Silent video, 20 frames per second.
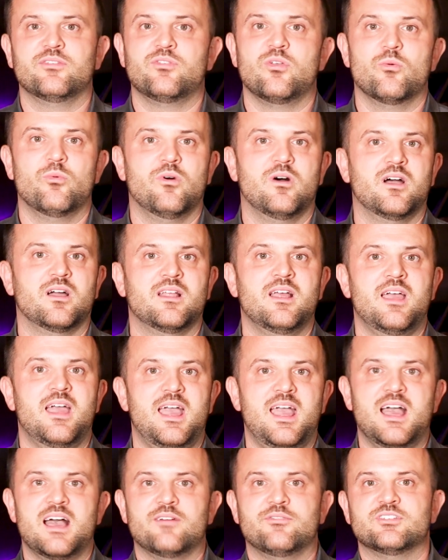if you want
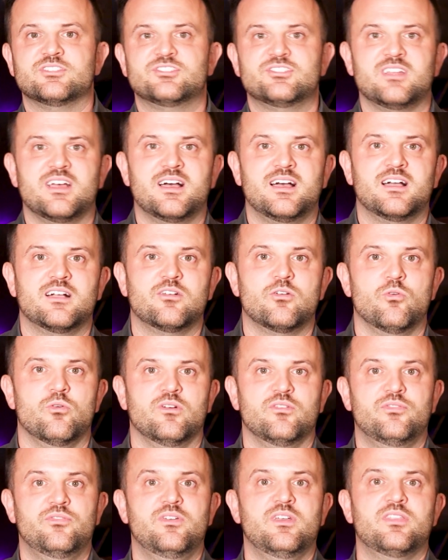half a stock or
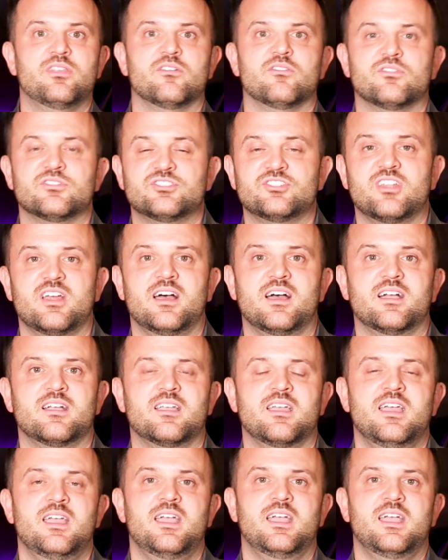a fifth of a stock,